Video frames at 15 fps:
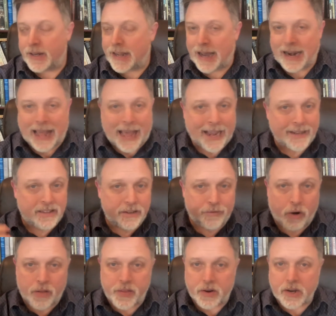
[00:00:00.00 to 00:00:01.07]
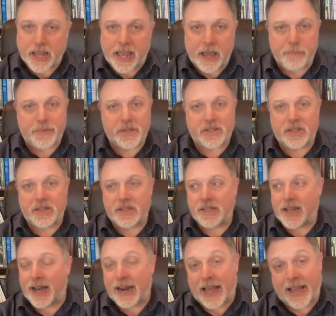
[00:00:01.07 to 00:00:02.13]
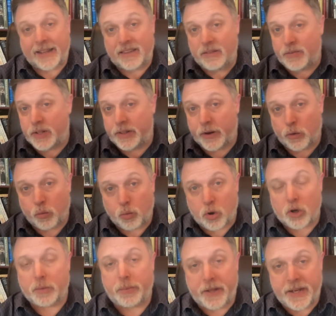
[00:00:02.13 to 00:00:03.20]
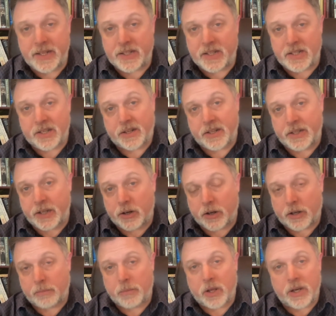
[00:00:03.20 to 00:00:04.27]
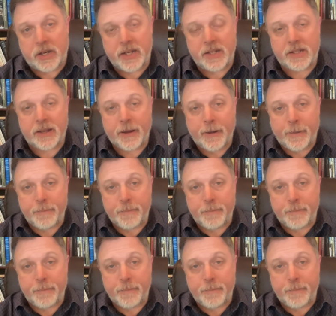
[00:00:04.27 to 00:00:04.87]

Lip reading: got active on their campuses, got active in their workplaces and in their communities,